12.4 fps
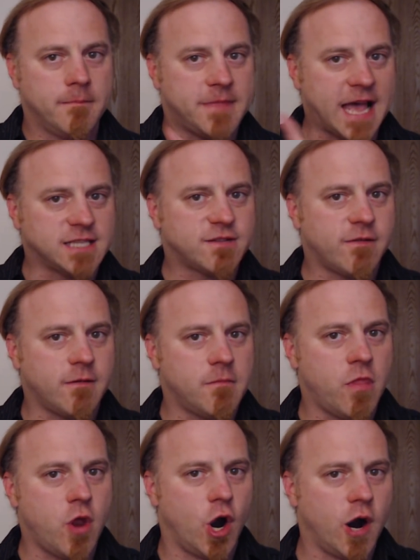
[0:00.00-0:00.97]
That's from
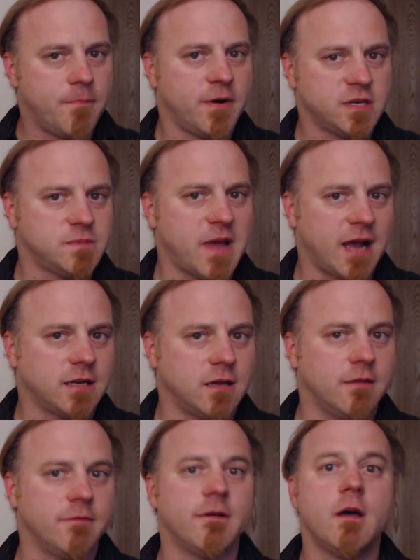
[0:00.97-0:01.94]
their
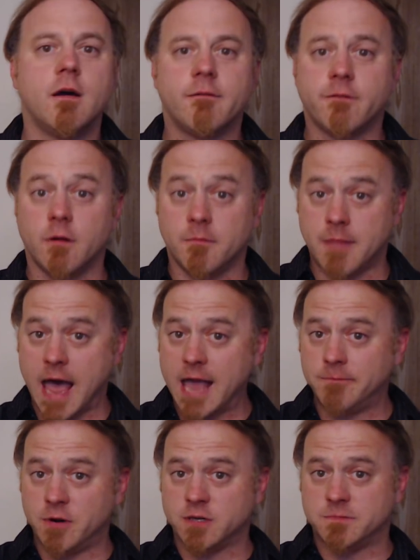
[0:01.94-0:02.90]
perspective. From my
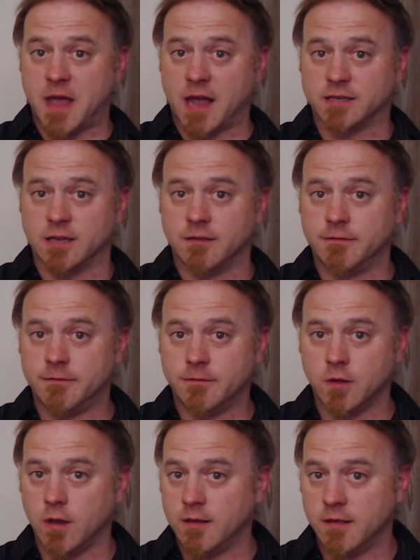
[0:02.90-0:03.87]
perspective,
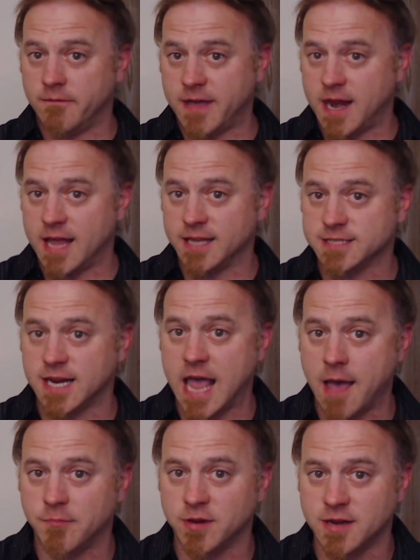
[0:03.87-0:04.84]
the event hasn't
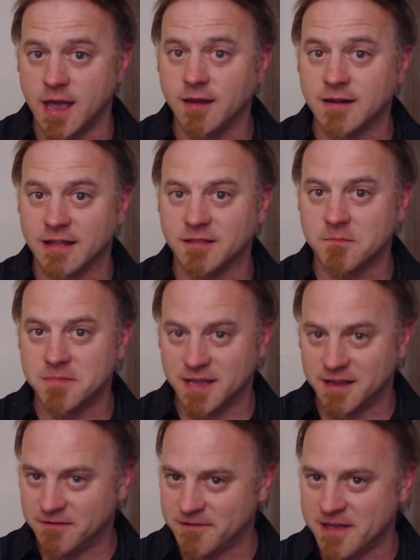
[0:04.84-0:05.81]
happened yet, not the
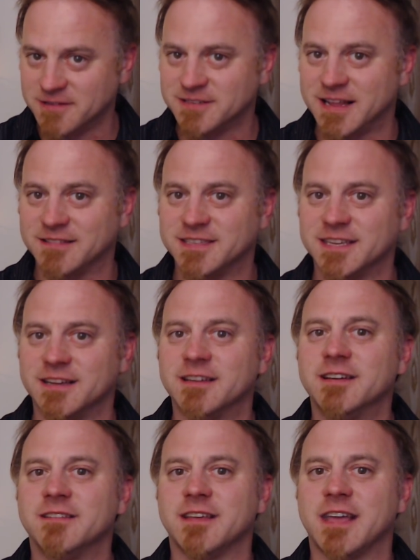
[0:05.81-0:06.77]
big event, not the, uh, the